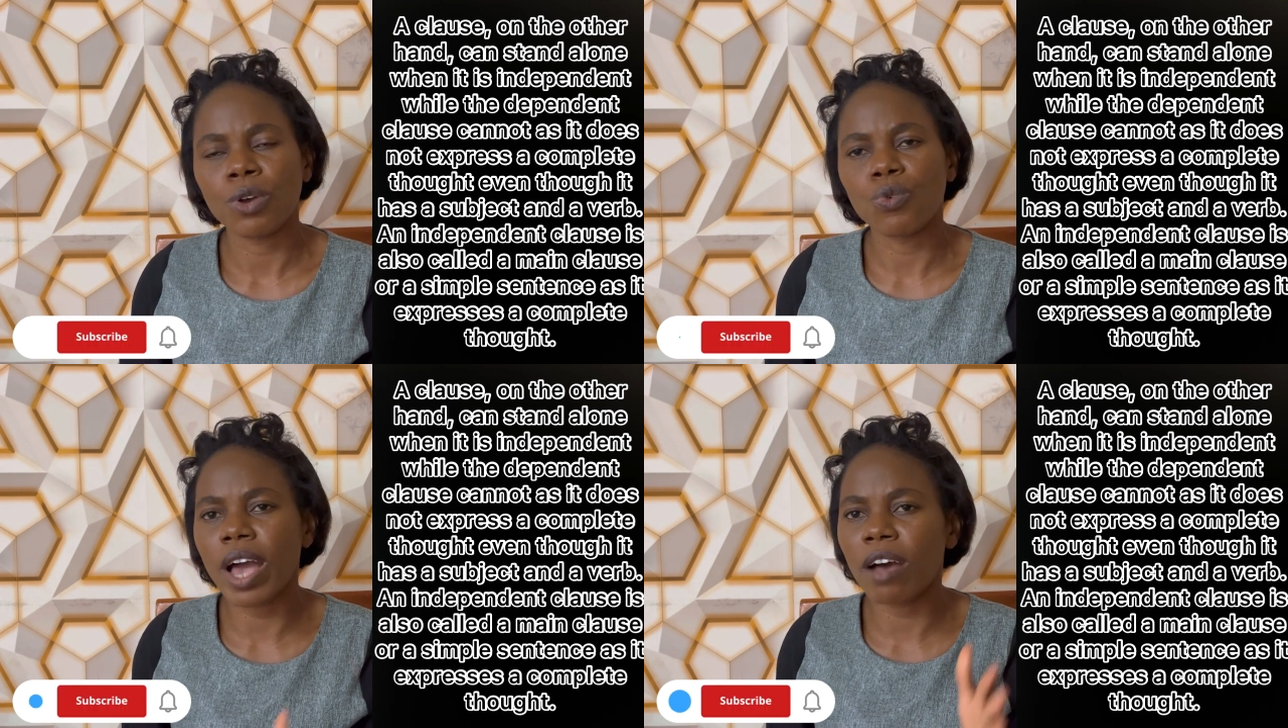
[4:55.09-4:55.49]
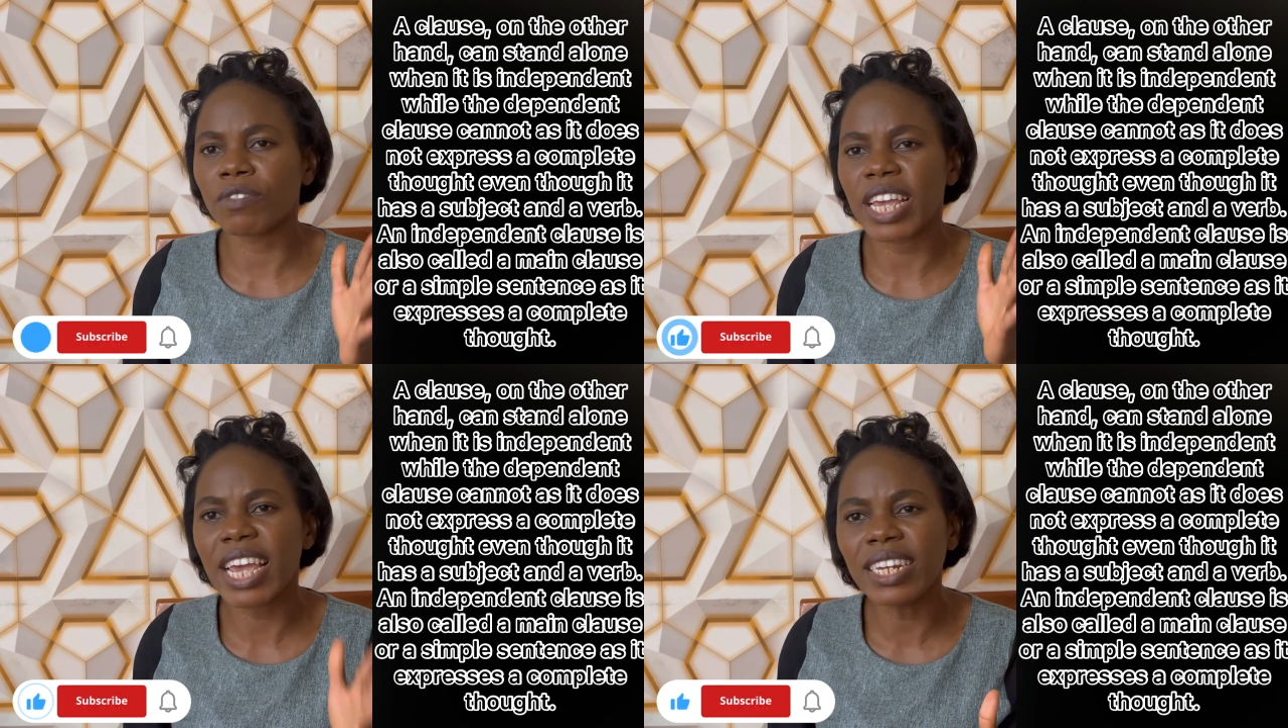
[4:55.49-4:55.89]
We have
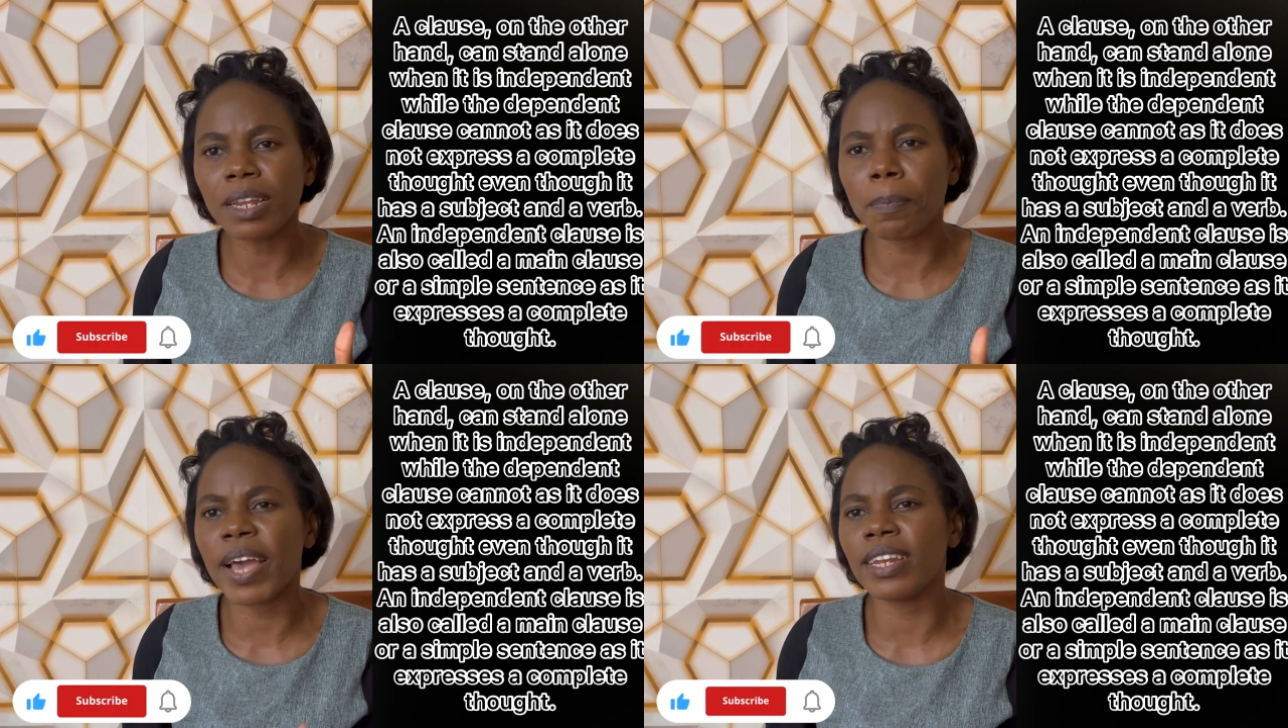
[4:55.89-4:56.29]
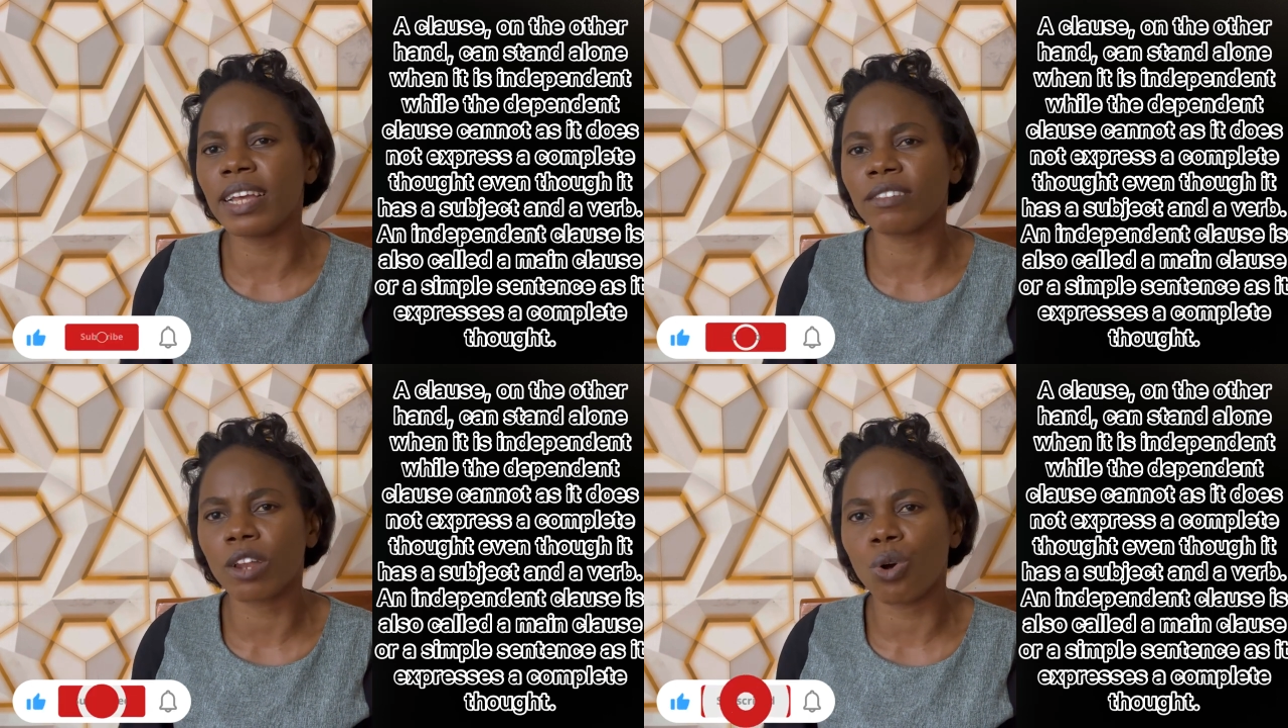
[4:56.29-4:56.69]
the
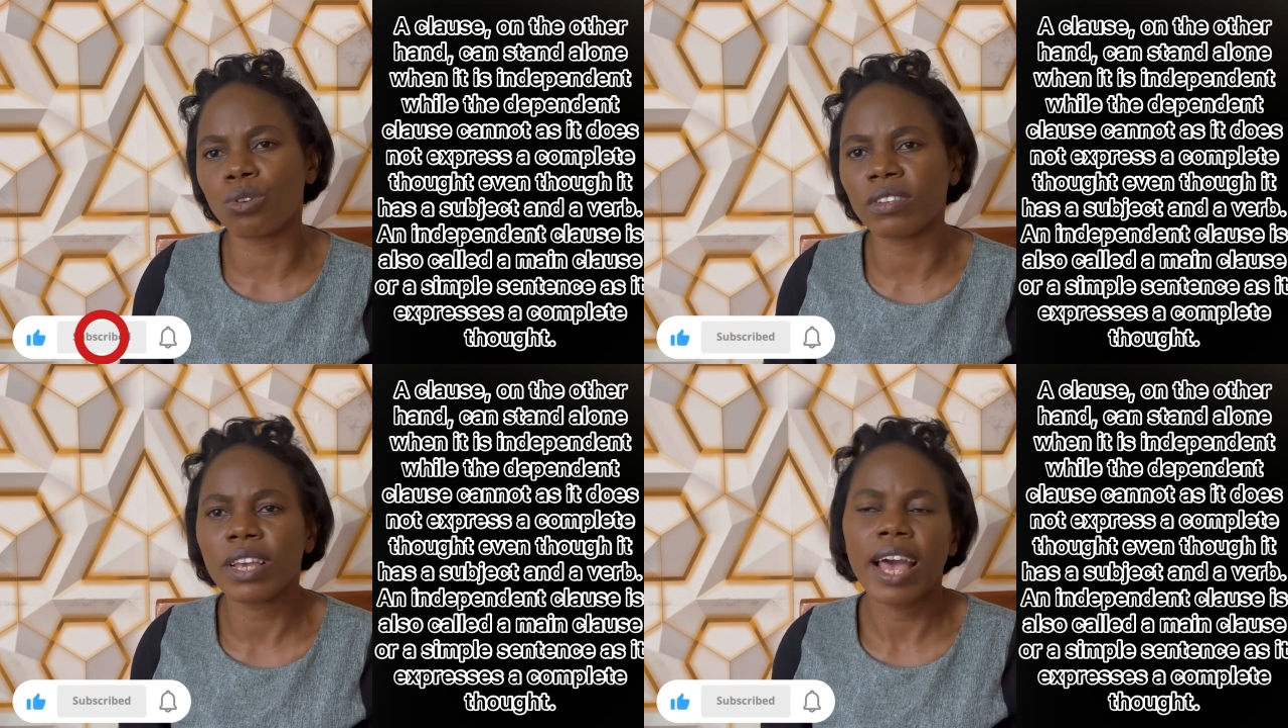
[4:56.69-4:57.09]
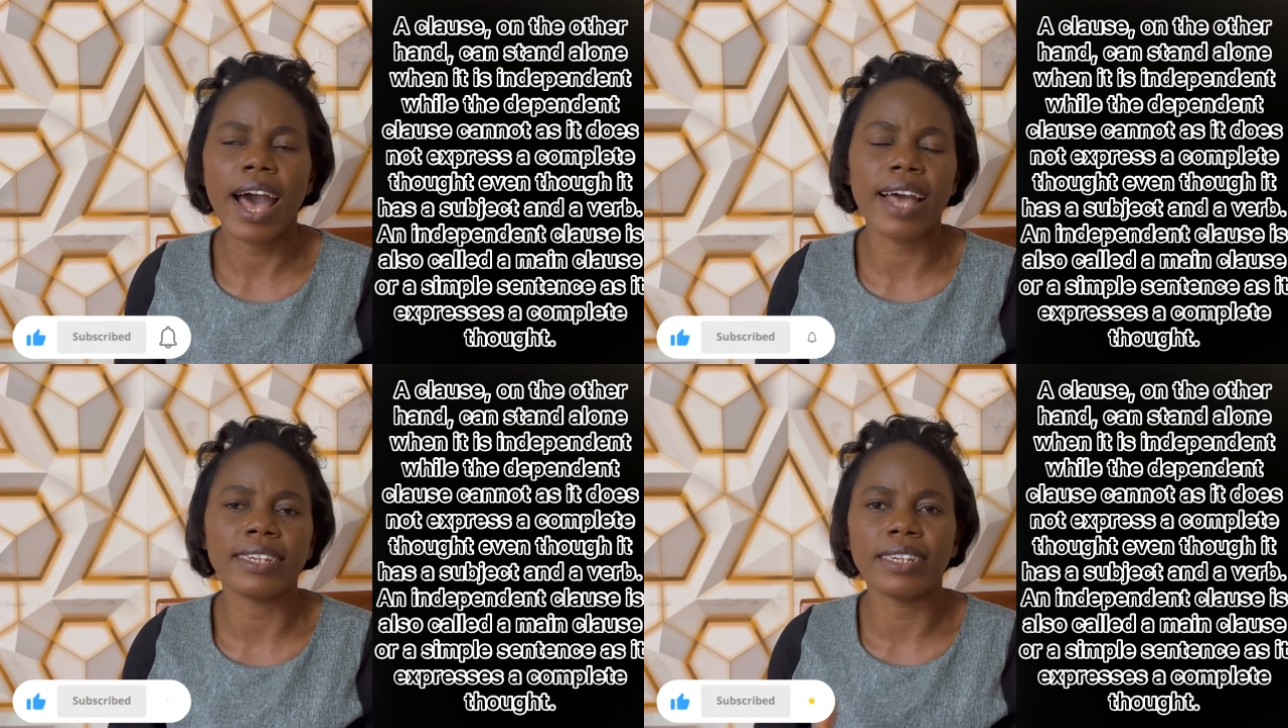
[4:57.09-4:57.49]
independent clause
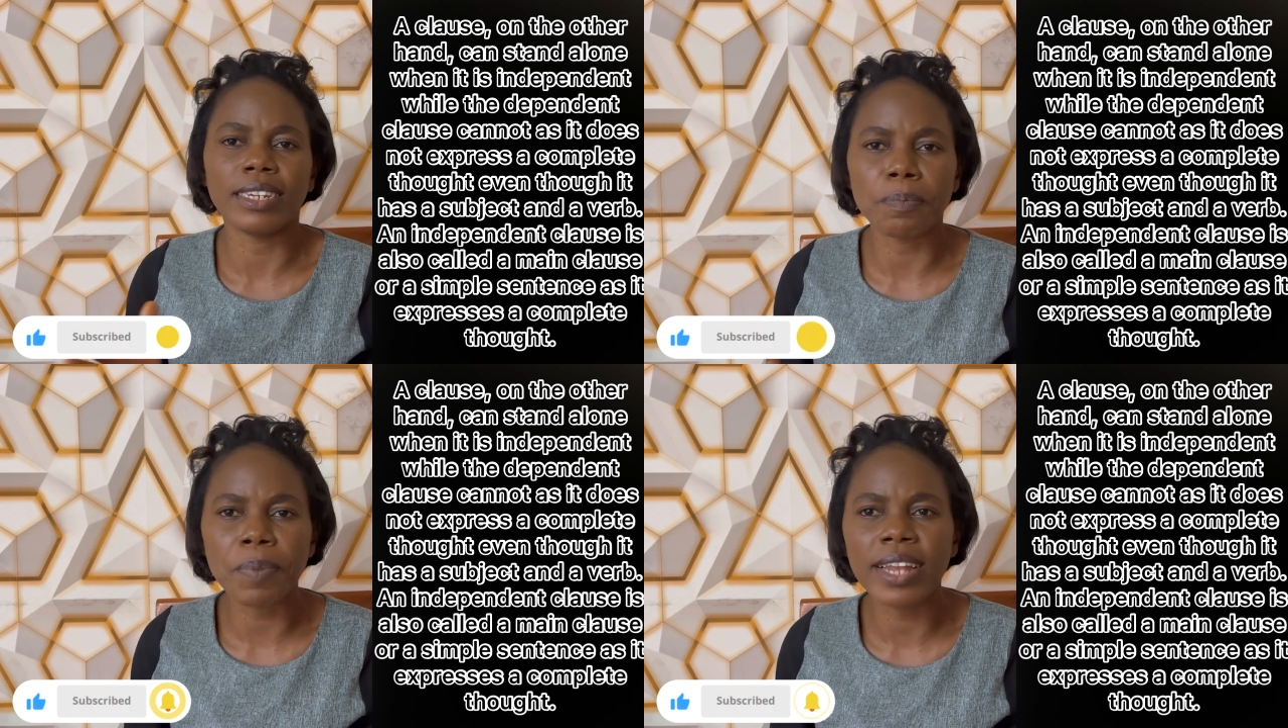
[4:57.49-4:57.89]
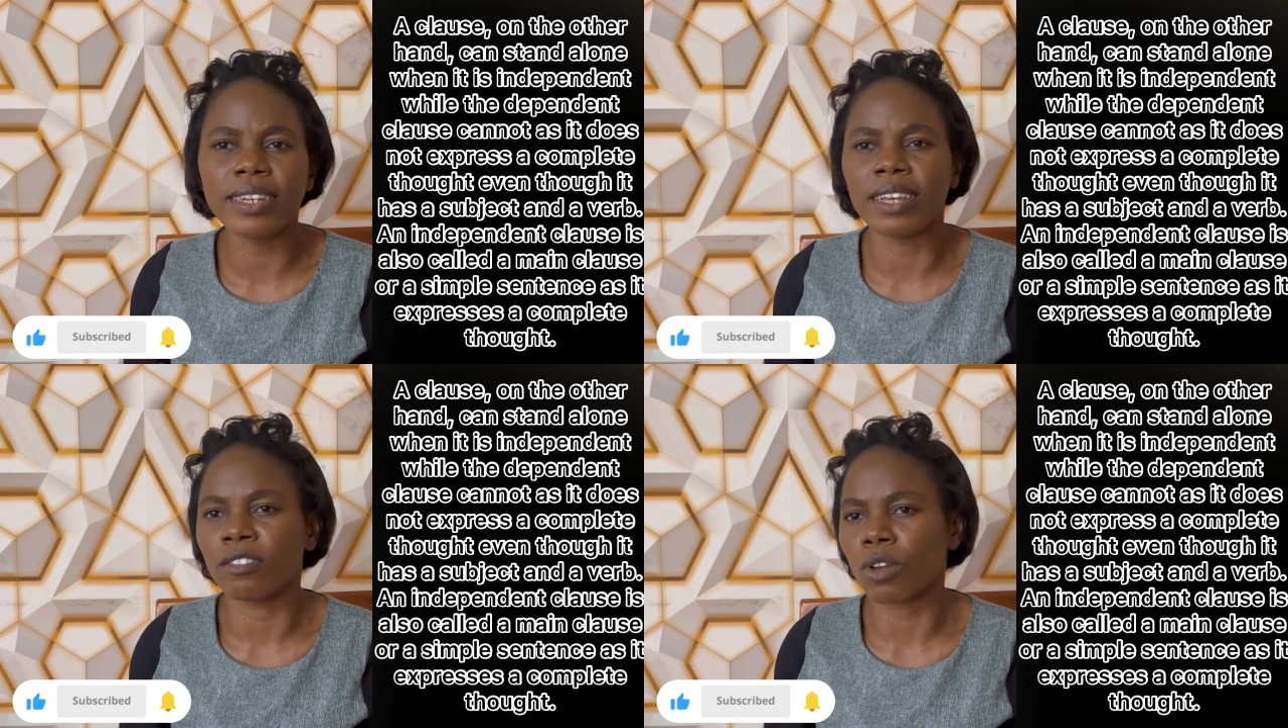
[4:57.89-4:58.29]
and the
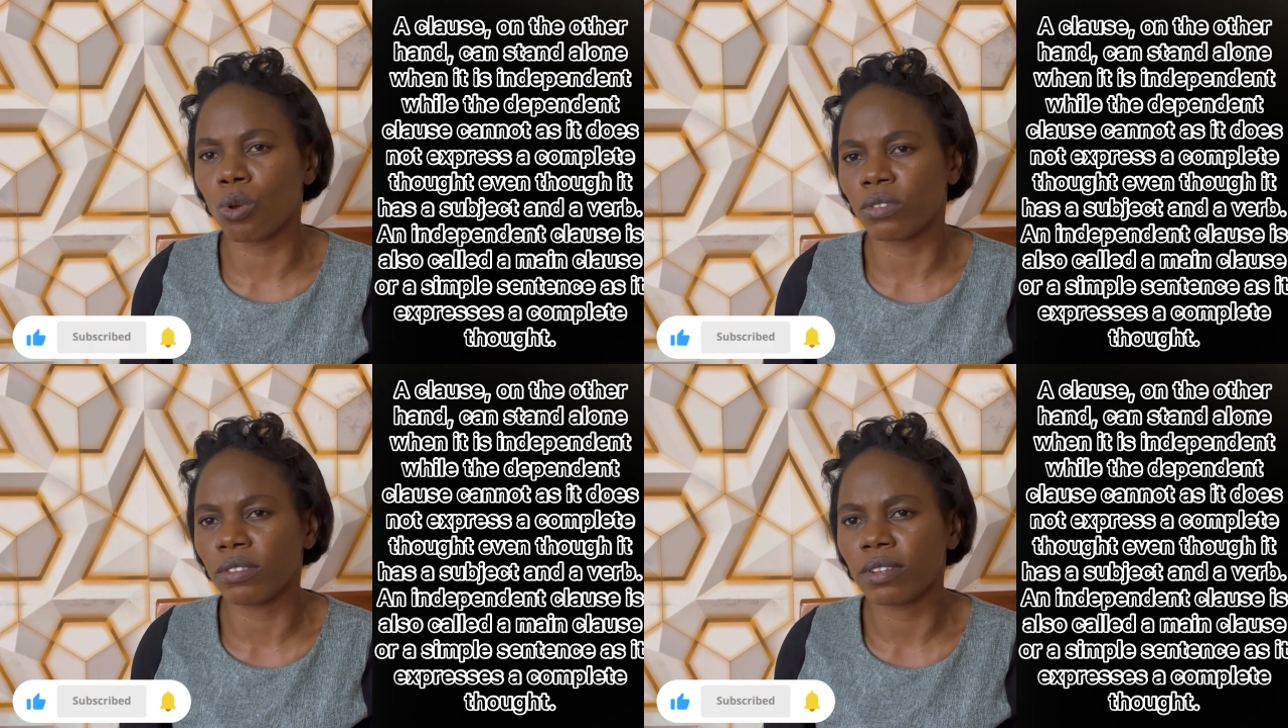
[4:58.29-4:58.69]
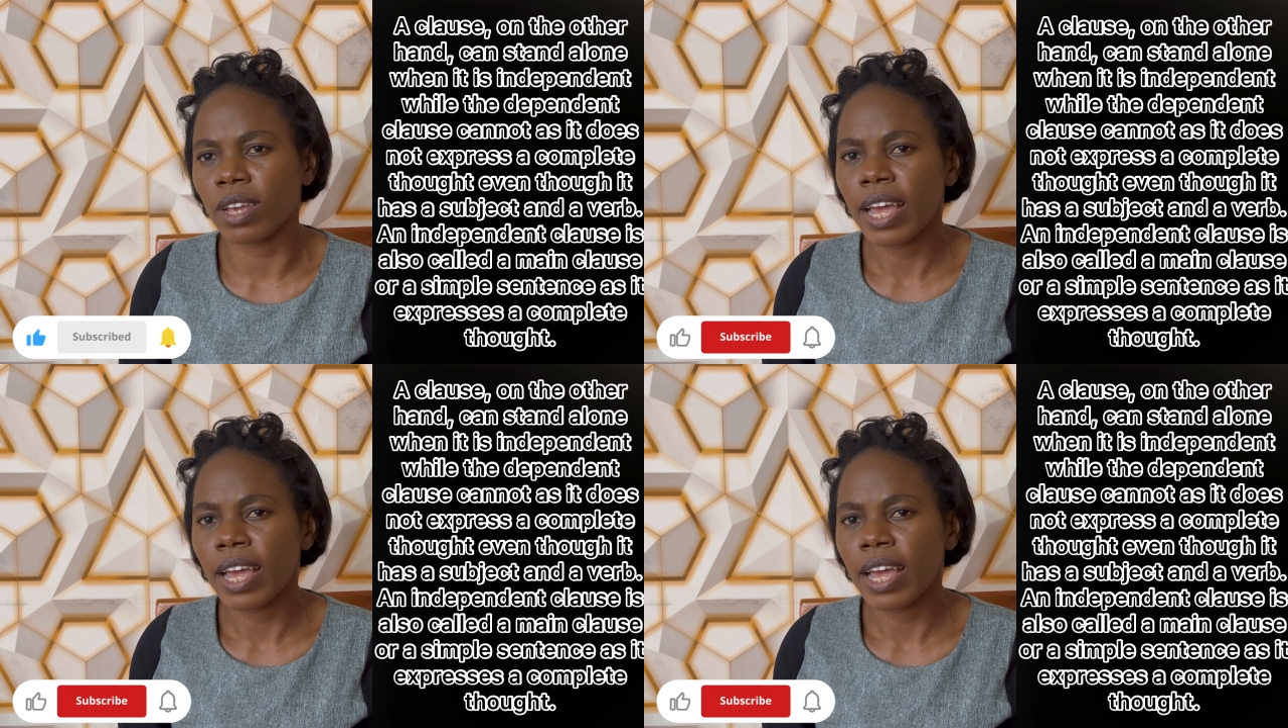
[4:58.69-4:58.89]
dependent clause.